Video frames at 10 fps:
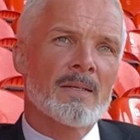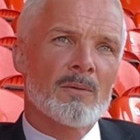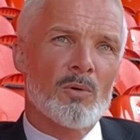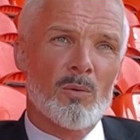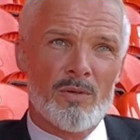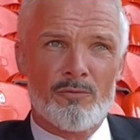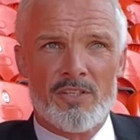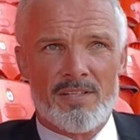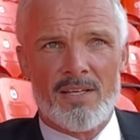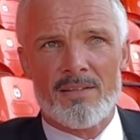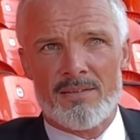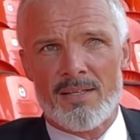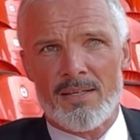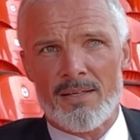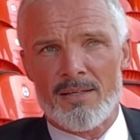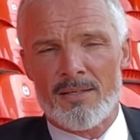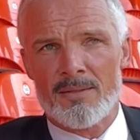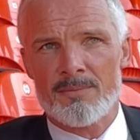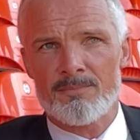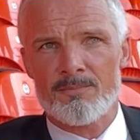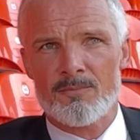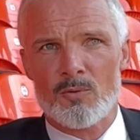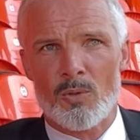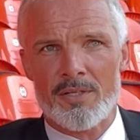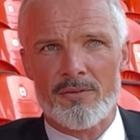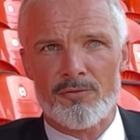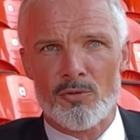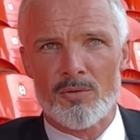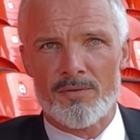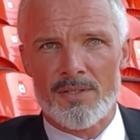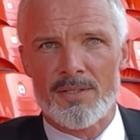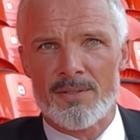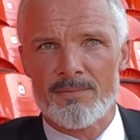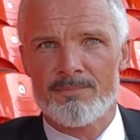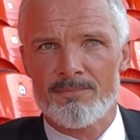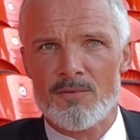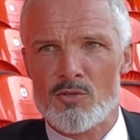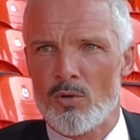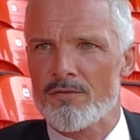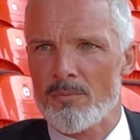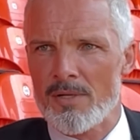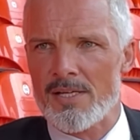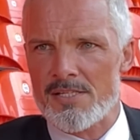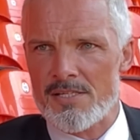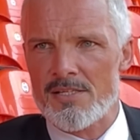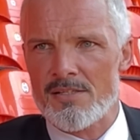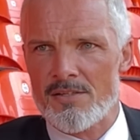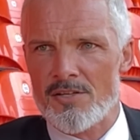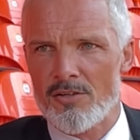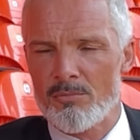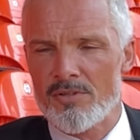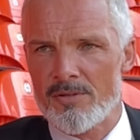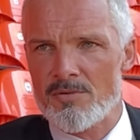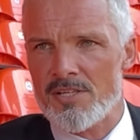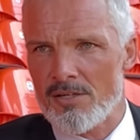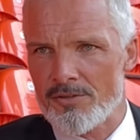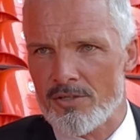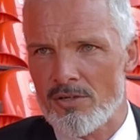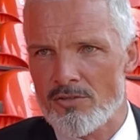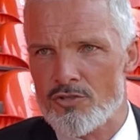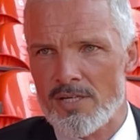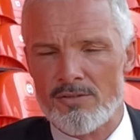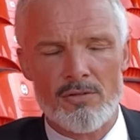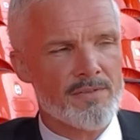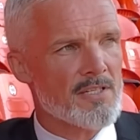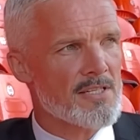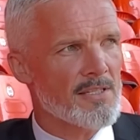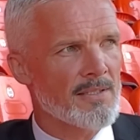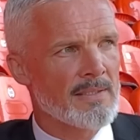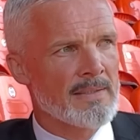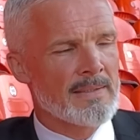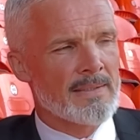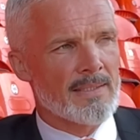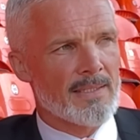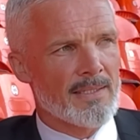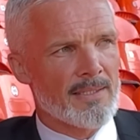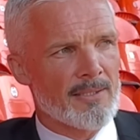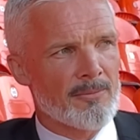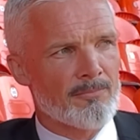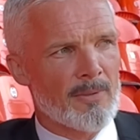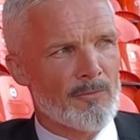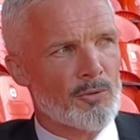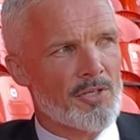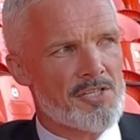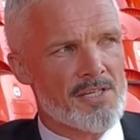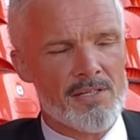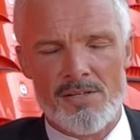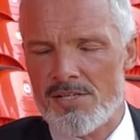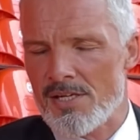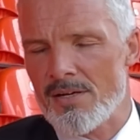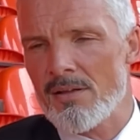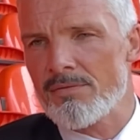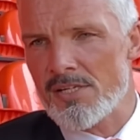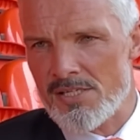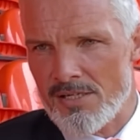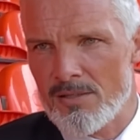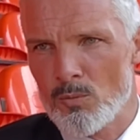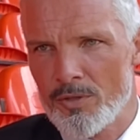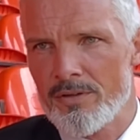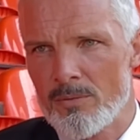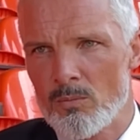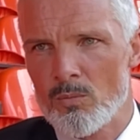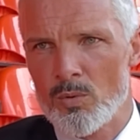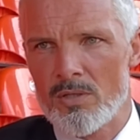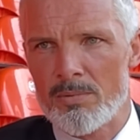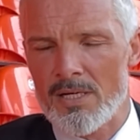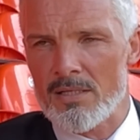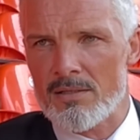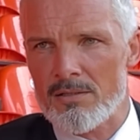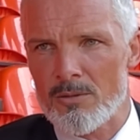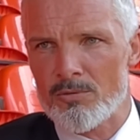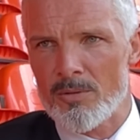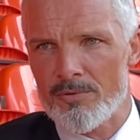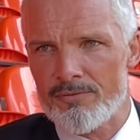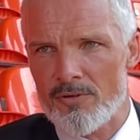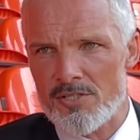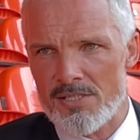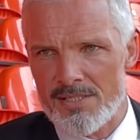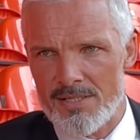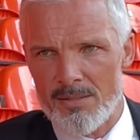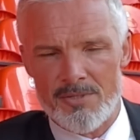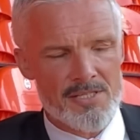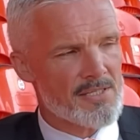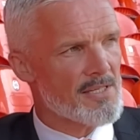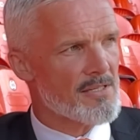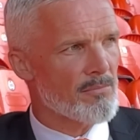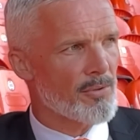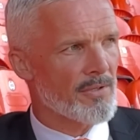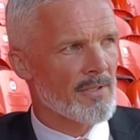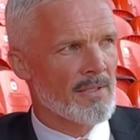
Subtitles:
Well, we've retained quite a few of the squad from last season. There's a number of them still under contract, obviously. I'm not going to sit here and say that every single one of them will be at the club come the first league game of the season, but